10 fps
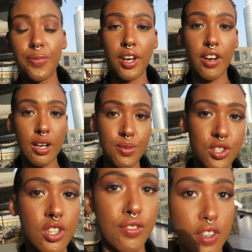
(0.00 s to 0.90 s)
Okay, I'm
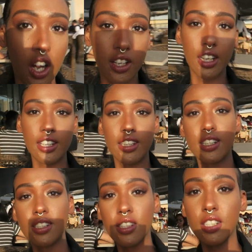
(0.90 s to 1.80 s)
just gonna vlog like
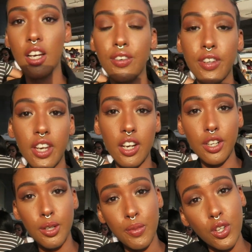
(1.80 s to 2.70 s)
this. I don't care
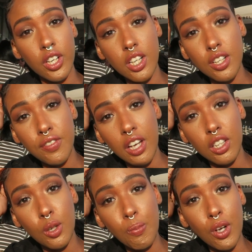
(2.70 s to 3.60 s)
anymore if I
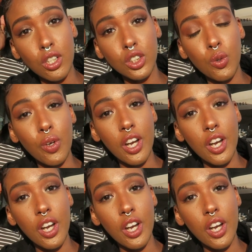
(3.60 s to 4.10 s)
look bald or